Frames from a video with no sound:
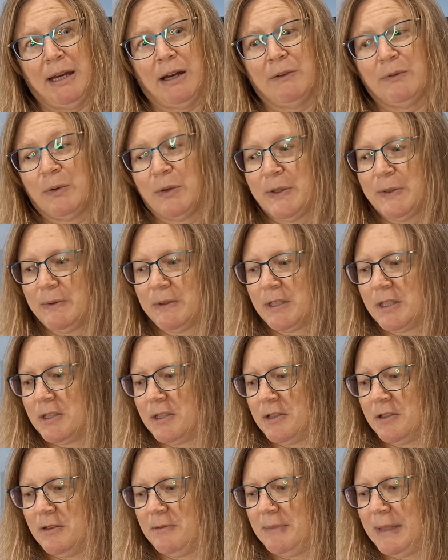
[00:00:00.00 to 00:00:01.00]
I've always wanted to
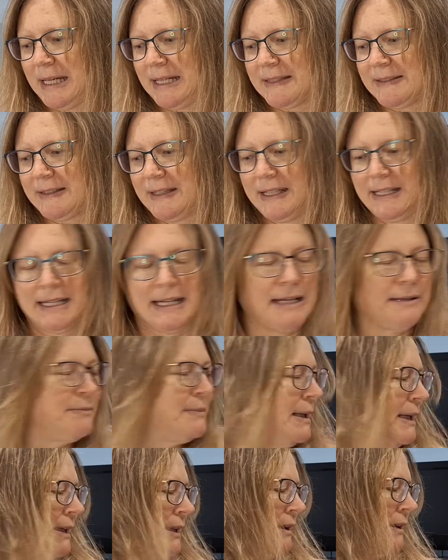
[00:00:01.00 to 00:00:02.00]
do Maxine
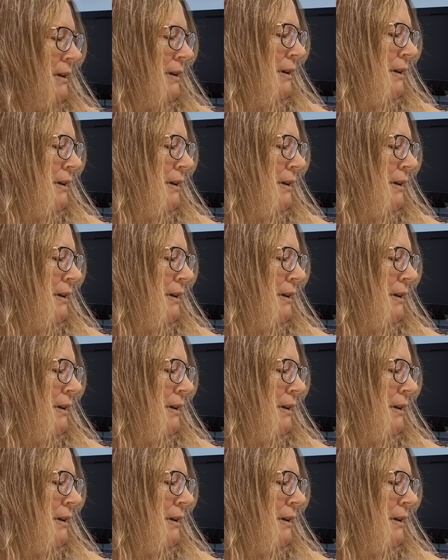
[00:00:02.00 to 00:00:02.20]
Gadmay.